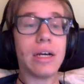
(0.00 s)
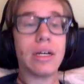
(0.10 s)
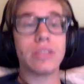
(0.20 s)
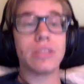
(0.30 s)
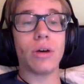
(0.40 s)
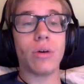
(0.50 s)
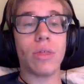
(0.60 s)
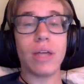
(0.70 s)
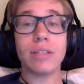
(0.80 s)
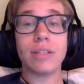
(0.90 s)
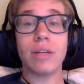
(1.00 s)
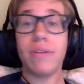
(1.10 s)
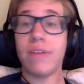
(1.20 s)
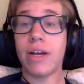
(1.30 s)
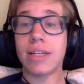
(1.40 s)
So that's going to
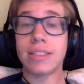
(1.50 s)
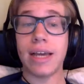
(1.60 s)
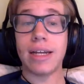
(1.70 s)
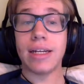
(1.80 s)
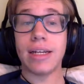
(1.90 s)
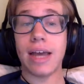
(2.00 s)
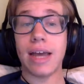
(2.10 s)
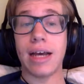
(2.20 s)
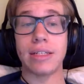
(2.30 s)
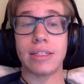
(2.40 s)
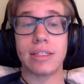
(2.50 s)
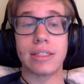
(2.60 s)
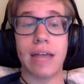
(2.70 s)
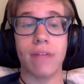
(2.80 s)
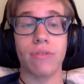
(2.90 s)
be very exciting at
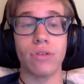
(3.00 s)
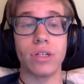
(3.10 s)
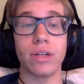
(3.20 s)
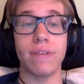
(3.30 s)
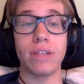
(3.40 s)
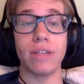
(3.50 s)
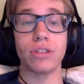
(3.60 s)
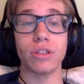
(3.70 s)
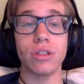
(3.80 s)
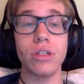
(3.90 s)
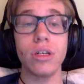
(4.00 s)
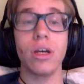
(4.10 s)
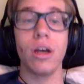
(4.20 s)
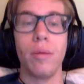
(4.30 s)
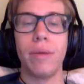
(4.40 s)
California Adventure.
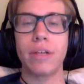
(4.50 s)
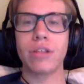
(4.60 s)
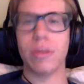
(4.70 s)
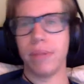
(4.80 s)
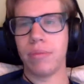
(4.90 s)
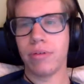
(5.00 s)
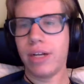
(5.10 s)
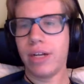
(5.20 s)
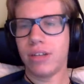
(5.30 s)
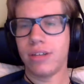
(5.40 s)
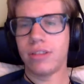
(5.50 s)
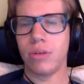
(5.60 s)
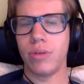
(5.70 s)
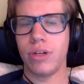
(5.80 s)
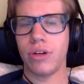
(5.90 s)
Pixar Play Parade is
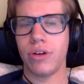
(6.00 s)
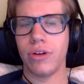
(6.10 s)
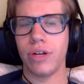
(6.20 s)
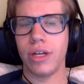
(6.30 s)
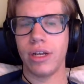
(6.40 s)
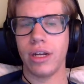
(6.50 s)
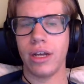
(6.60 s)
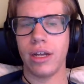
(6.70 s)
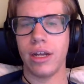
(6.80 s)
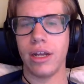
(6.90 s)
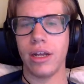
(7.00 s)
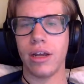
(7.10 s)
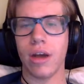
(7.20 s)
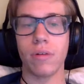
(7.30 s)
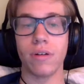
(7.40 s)
also returning in a
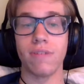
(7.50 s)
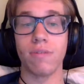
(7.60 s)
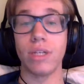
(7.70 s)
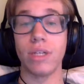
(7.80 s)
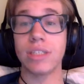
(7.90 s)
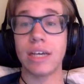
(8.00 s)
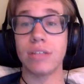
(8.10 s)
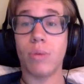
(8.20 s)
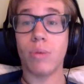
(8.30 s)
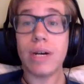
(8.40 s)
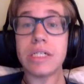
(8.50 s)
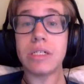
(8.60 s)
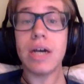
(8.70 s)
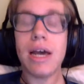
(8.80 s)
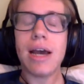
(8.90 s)
couple of weeks as
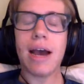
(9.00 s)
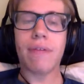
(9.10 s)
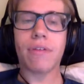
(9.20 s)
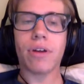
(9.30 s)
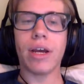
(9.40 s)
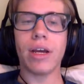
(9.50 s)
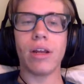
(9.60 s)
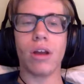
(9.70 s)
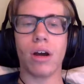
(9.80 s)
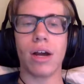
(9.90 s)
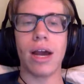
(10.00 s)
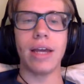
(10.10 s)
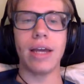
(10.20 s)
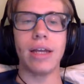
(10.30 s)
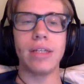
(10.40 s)
well after a long
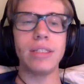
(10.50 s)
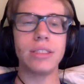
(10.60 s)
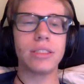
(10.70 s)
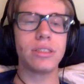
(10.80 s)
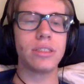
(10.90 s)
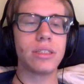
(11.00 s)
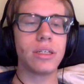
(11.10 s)
hiatus.